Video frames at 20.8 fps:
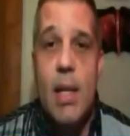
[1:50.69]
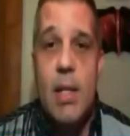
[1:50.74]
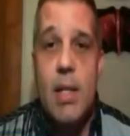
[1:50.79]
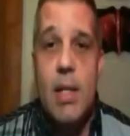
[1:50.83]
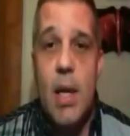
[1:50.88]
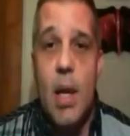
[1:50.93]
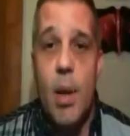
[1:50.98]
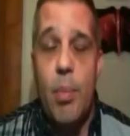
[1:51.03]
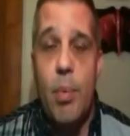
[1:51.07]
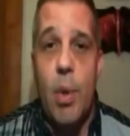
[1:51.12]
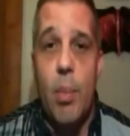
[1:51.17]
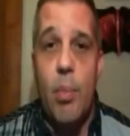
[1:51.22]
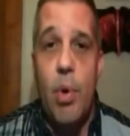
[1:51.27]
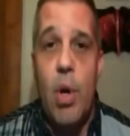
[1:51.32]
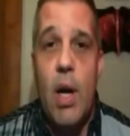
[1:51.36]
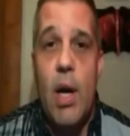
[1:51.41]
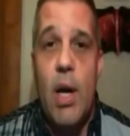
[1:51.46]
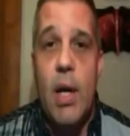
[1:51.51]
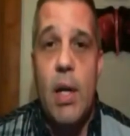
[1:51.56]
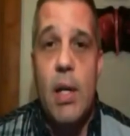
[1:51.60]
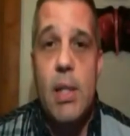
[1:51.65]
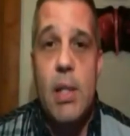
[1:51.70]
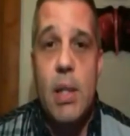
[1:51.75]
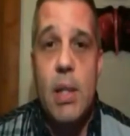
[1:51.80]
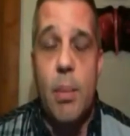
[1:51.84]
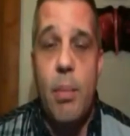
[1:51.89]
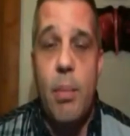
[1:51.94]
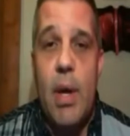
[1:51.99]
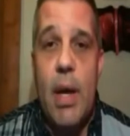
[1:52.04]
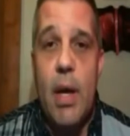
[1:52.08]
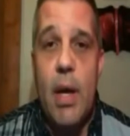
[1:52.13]
Has a couple of products
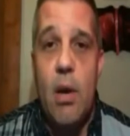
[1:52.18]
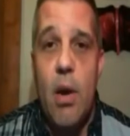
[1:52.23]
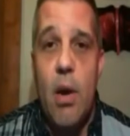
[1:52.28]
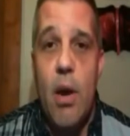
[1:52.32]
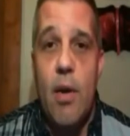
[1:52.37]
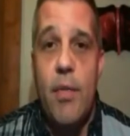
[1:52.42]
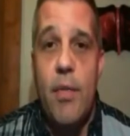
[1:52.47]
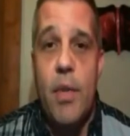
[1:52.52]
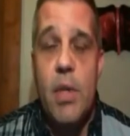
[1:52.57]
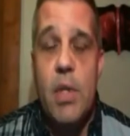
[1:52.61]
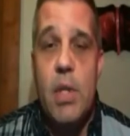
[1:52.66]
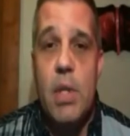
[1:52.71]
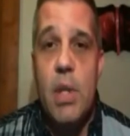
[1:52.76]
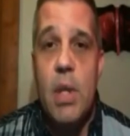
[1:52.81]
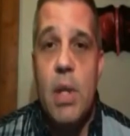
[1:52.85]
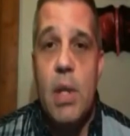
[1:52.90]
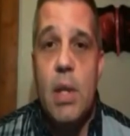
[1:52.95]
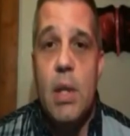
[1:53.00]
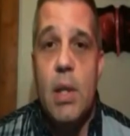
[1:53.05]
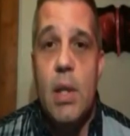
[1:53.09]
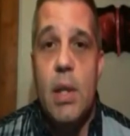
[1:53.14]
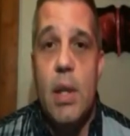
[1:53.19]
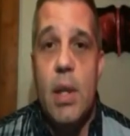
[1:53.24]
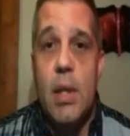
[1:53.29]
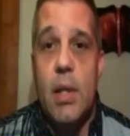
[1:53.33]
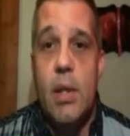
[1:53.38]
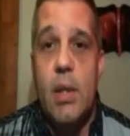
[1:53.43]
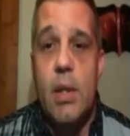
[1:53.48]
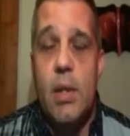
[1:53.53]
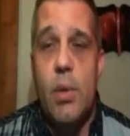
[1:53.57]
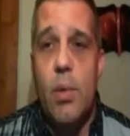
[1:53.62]
in the back office
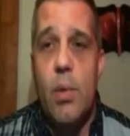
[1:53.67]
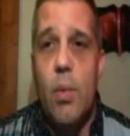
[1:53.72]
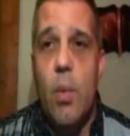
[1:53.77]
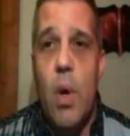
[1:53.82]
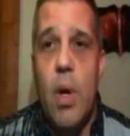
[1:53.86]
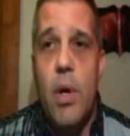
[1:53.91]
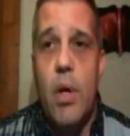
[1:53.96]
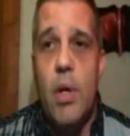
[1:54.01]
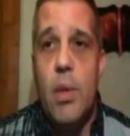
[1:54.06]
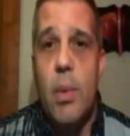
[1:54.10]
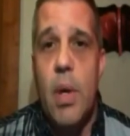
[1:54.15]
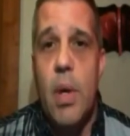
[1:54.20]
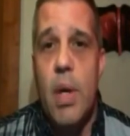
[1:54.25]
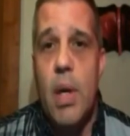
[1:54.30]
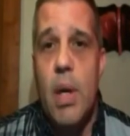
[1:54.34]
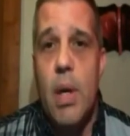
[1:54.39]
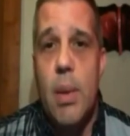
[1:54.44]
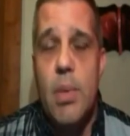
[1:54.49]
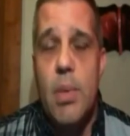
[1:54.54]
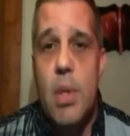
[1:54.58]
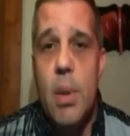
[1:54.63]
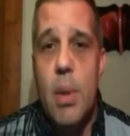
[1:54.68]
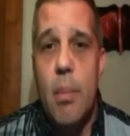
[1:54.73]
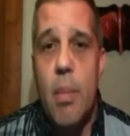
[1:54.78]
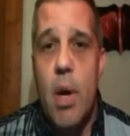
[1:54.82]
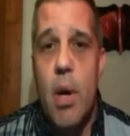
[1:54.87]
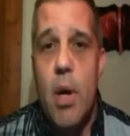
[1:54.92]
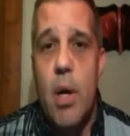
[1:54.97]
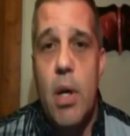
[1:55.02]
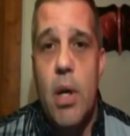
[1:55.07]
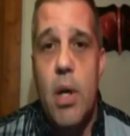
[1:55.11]
that do wonders when it comes to
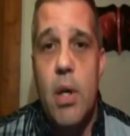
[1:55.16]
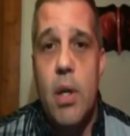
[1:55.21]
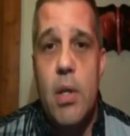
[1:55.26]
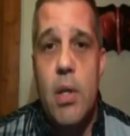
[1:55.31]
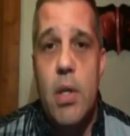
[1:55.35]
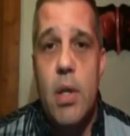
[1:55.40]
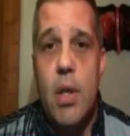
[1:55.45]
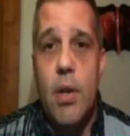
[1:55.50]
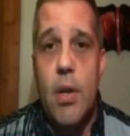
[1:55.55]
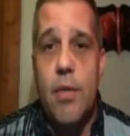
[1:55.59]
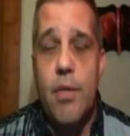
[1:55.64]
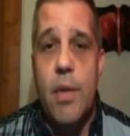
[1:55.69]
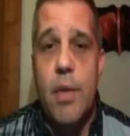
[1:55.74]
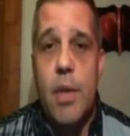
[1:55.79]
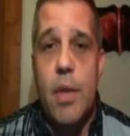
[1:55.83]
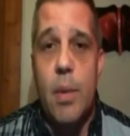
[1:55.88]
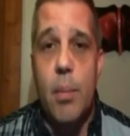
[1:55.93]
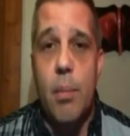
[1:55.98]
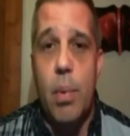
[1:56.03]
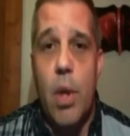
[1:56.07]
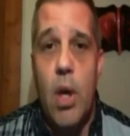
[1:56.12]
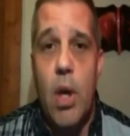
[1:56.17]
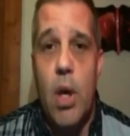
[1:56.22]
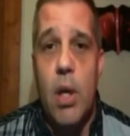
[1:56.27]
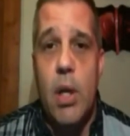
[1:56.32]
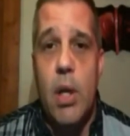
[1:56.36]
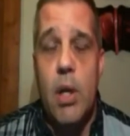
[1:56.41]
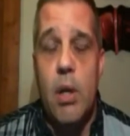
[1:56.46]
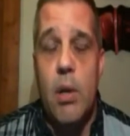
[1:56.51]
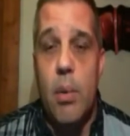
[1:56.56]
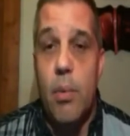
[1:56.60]
marketing yourself in
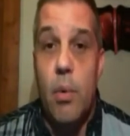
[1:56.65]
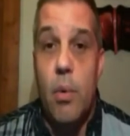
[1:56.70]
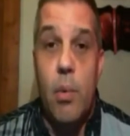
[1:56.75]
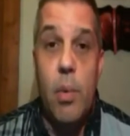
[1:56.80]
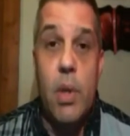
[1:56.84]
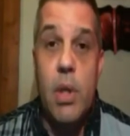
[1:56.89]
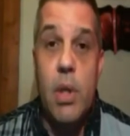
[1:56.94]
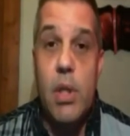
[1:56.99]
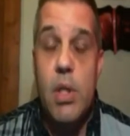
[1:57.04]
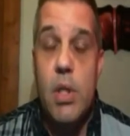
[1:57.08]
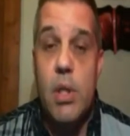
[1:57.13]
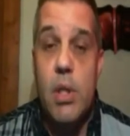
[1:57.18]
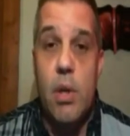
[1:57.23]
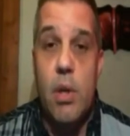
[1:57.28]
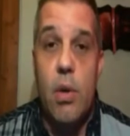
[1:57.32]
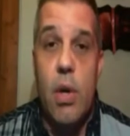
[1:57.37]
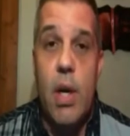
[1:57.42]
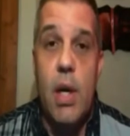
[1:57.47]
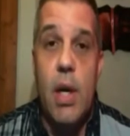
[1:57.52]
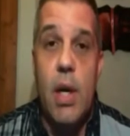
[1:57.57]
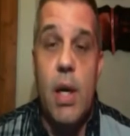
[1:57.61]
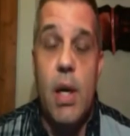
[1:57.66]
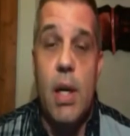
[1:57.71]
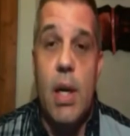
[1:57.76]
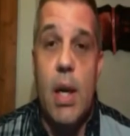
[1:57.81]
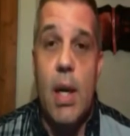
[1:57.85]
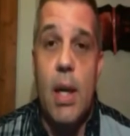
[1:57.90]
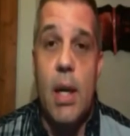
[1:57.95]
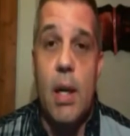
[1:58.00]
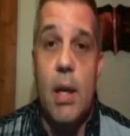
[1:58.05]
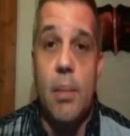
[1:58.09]
blogging or really just creating any
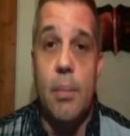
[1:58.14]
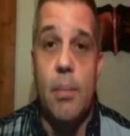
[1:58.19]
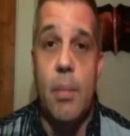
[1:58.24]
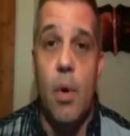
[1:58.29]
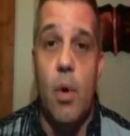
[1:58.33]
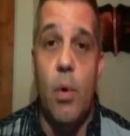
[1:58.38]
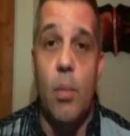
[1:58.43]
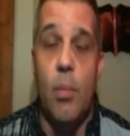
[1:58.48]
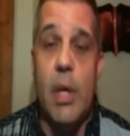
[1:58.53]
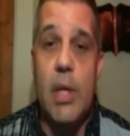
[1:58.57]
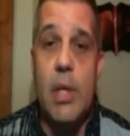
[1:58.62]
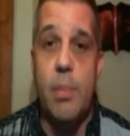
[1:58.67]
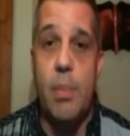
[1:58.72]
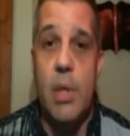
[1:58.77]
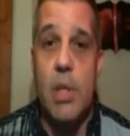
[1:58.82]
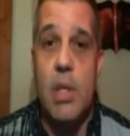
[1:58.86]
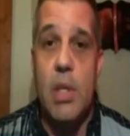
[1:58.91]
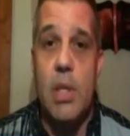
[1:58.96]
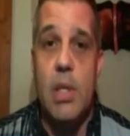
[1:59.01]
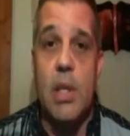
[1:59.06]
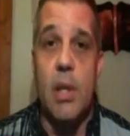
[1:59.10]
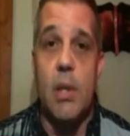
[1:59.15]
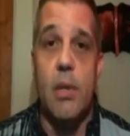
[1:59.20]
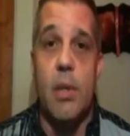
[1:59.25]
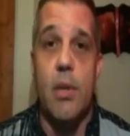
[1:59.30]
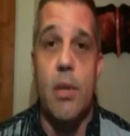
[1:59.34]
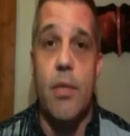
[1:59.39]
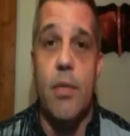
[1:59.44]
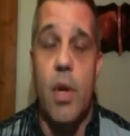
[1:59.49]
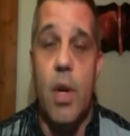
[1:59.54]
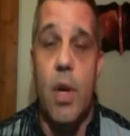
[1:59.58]
kind of home based business out
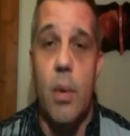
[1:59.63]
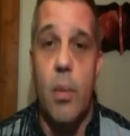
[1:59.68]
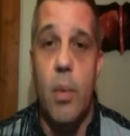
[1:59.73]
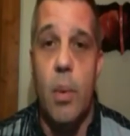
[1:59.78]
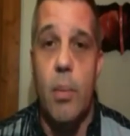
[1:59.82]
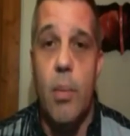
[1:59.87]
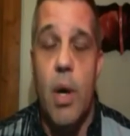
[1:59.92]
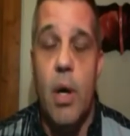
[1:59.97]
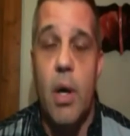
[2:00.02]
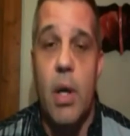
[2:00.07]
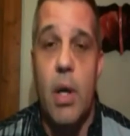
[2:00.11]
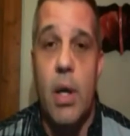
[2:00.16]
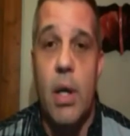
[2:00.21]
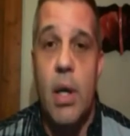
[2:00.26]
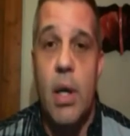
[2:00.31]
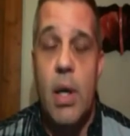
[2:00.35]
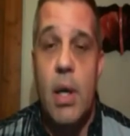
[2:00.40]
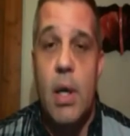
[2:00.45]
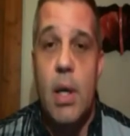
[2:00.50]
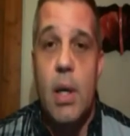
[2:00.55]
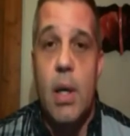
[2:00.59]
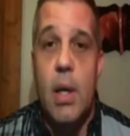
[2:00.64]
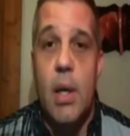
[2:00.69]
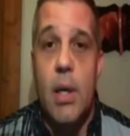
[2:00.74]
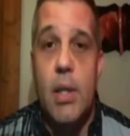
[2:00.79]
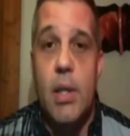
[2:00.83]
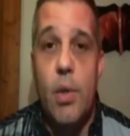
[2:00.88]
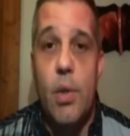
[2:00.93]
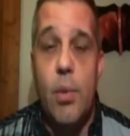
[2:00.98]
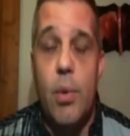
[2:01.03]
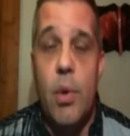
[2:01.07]
there for network marketing. Uh,
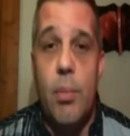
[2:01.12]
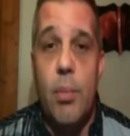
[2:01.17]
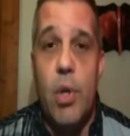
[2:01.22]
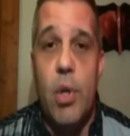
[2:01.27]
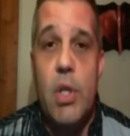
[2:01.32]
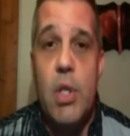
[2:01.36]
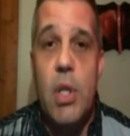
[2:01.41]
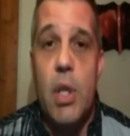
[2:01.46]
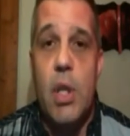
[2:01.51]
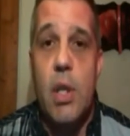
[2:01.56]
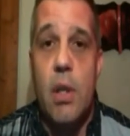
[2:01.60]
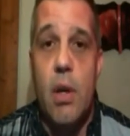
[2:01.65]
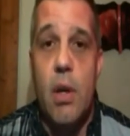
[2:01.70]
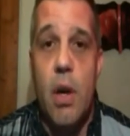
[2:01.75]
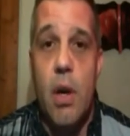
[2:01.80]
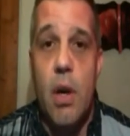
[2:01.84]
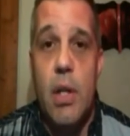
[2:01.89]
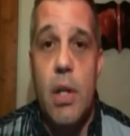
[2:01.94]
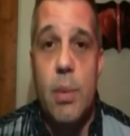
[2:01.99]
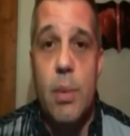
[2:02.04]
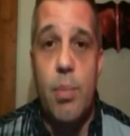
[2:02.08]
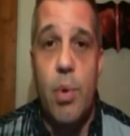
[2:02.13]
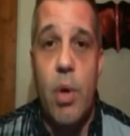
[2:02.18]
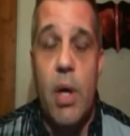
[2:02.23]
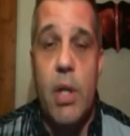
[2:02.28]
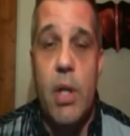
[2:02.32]
two in particular are his